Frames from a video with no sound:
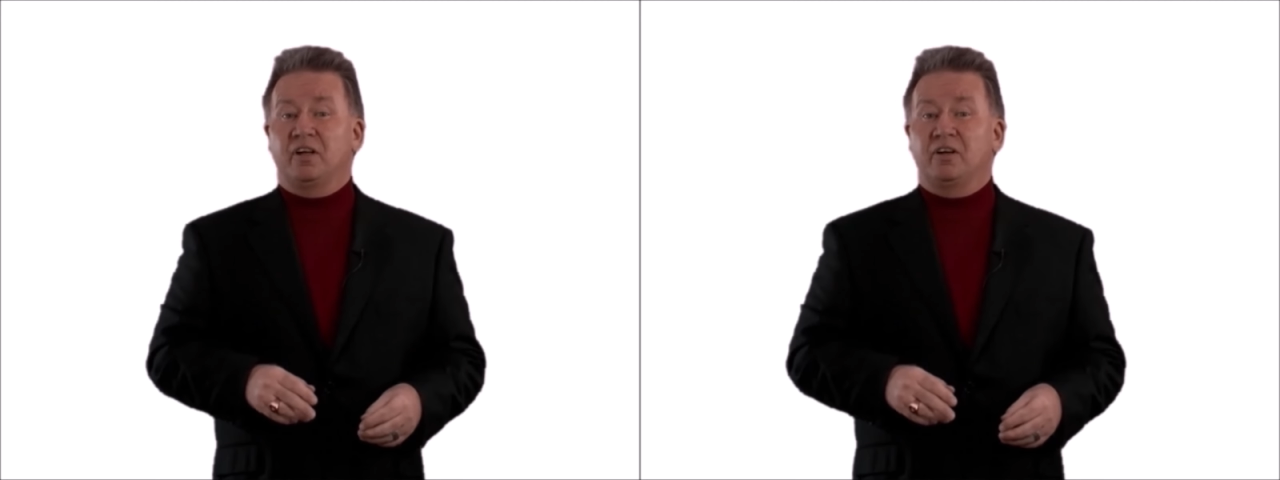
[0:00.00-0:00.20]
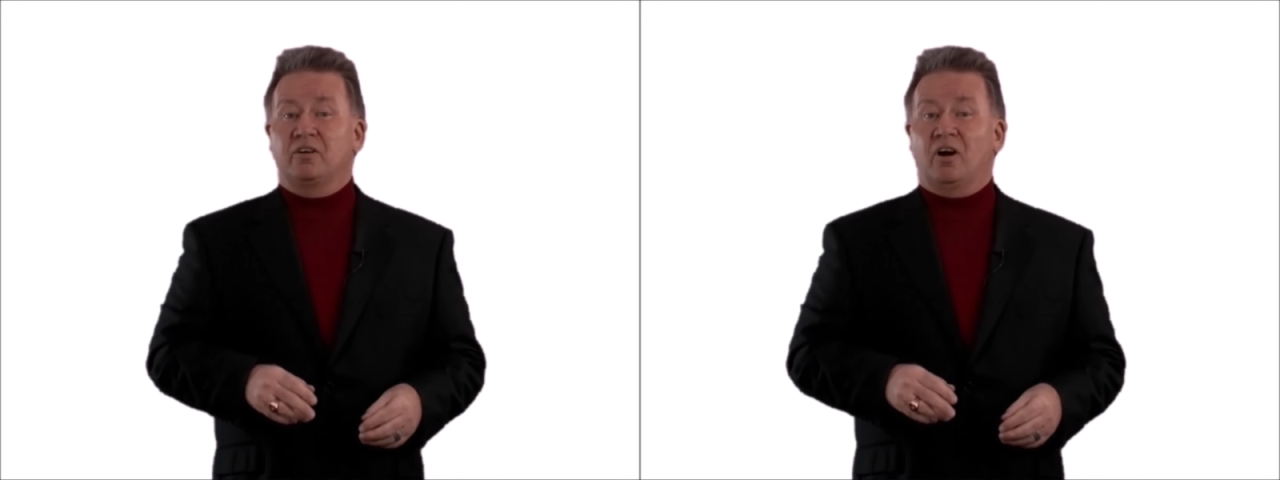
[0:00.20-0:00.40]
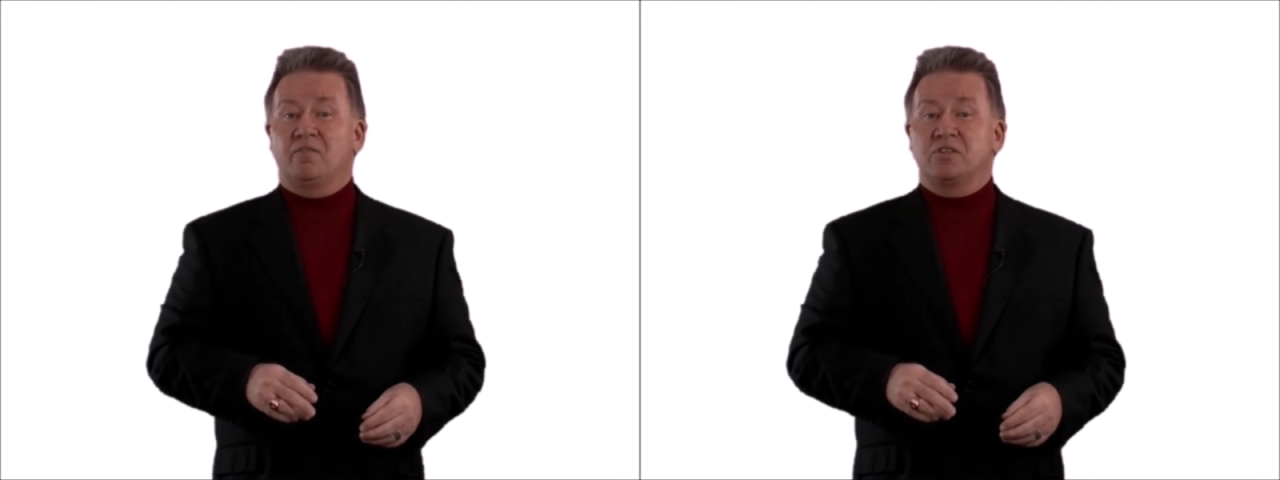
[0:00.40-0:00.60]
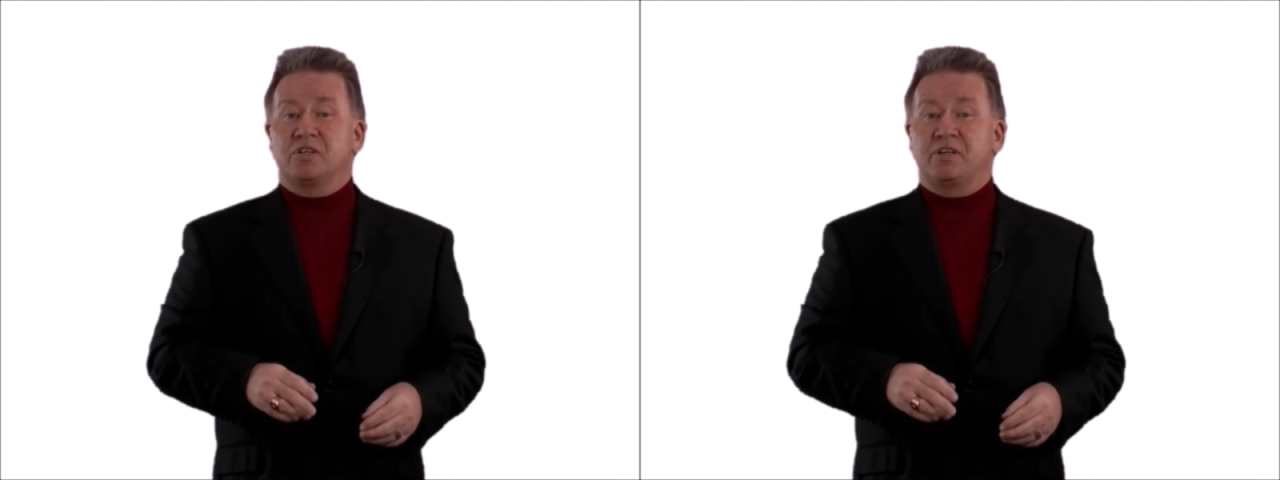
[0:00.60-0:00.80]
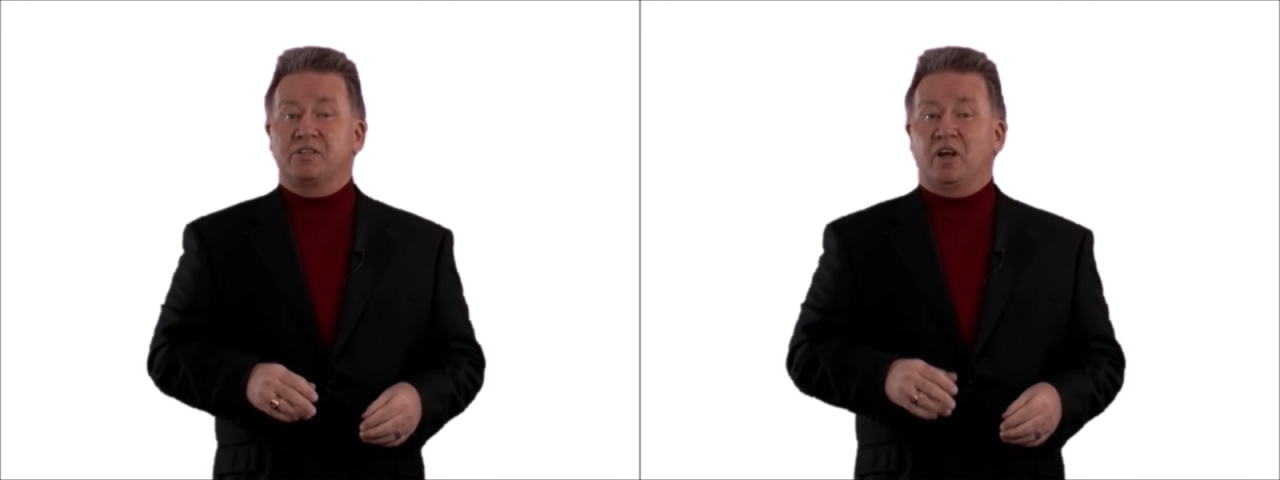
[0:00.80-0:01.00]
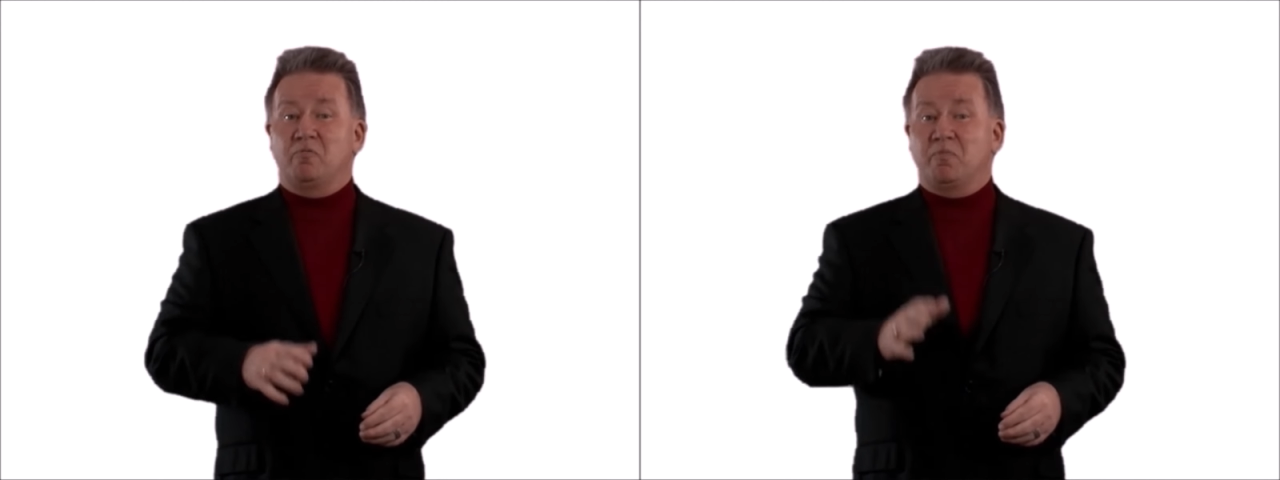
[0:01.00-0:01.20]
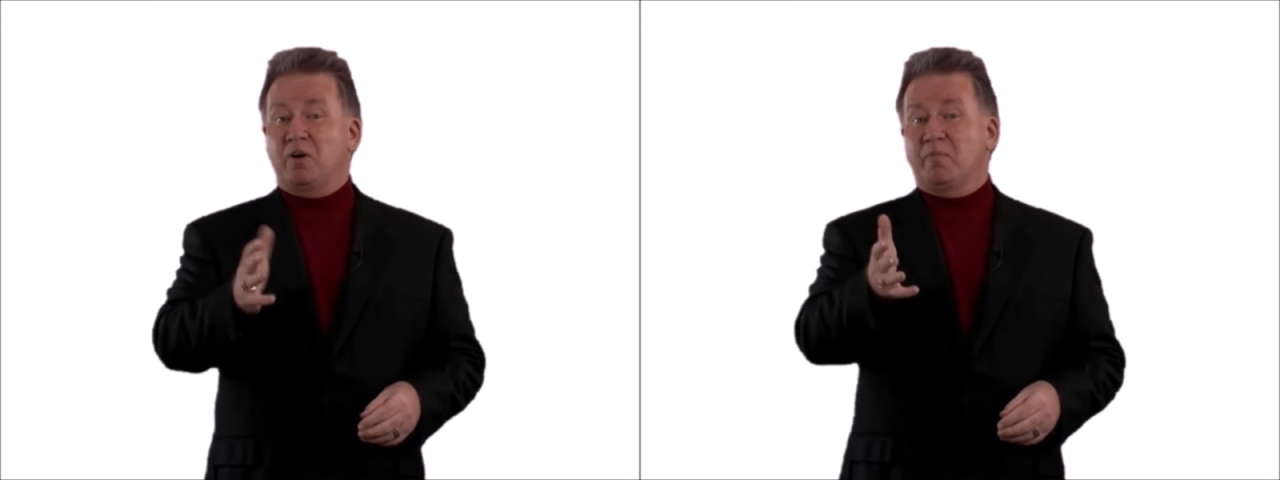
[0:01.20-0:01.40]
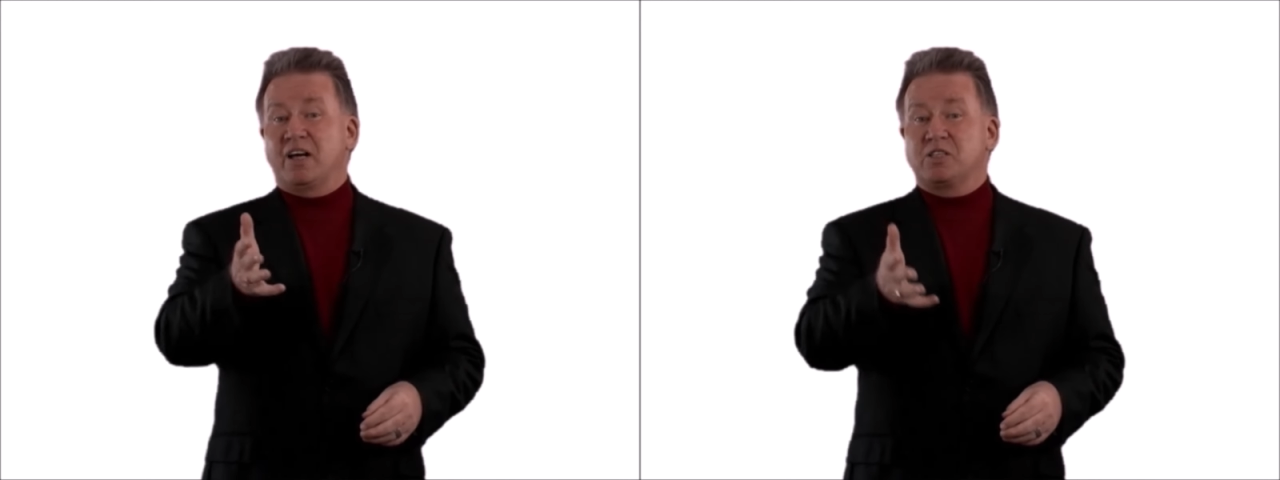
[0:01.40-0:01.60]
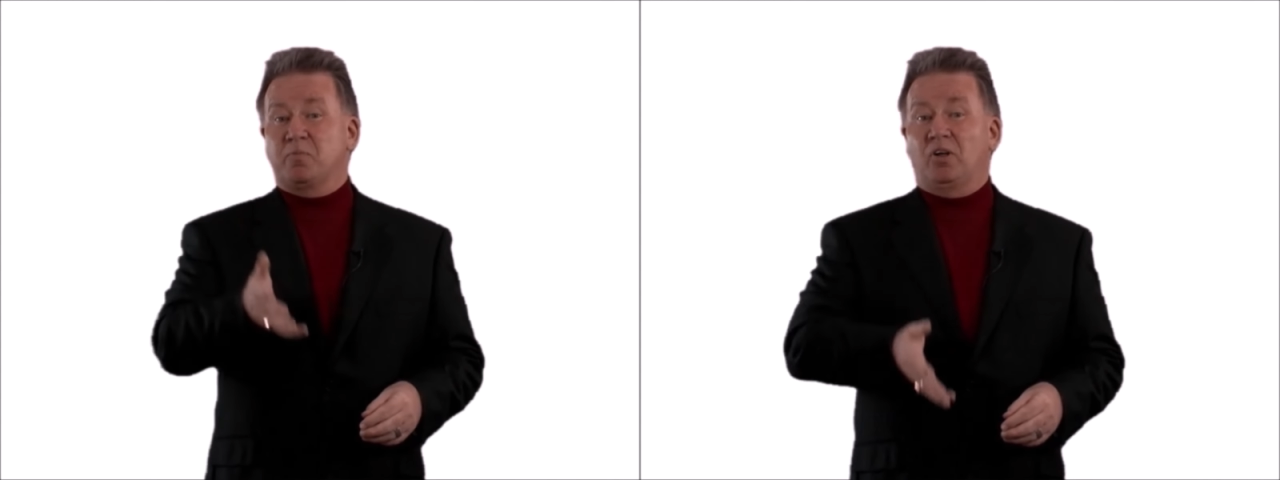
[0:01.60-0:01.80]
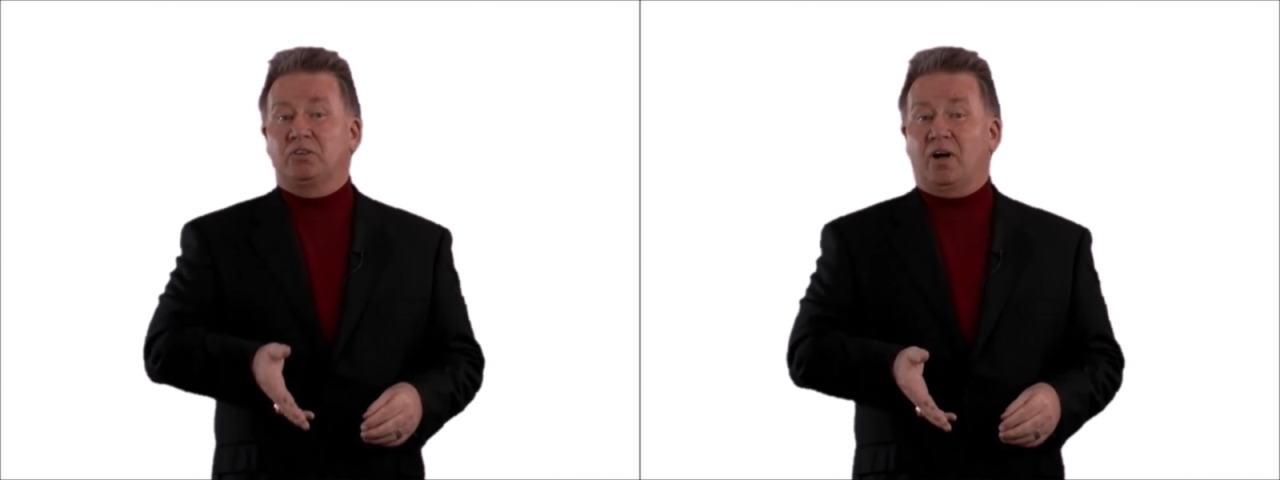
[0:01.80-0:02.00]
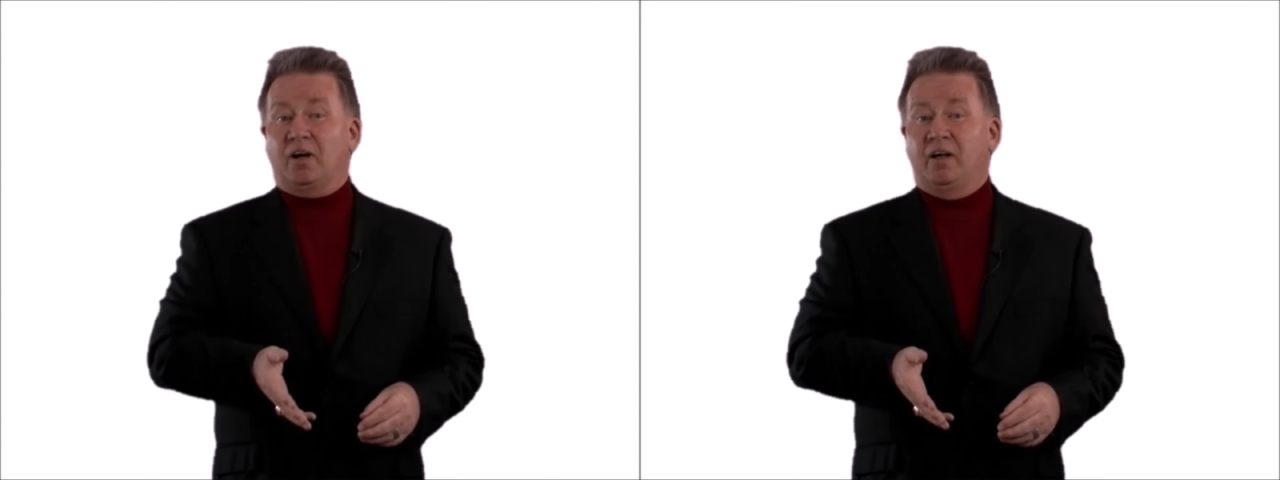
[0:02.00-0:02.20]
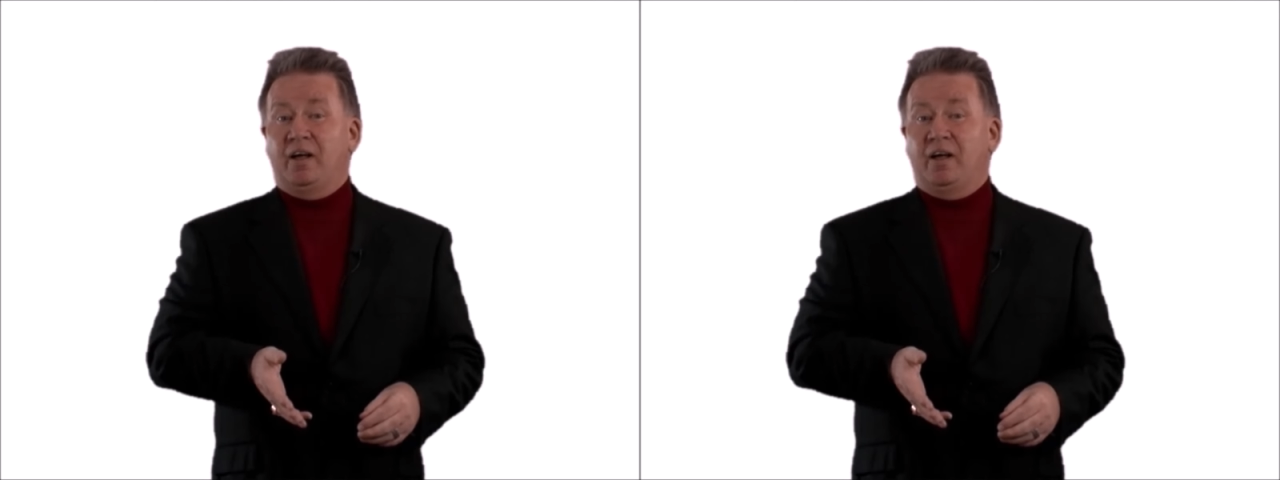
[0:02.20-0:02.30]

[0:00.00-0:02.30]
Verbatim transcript: in your conversation and minimize small talk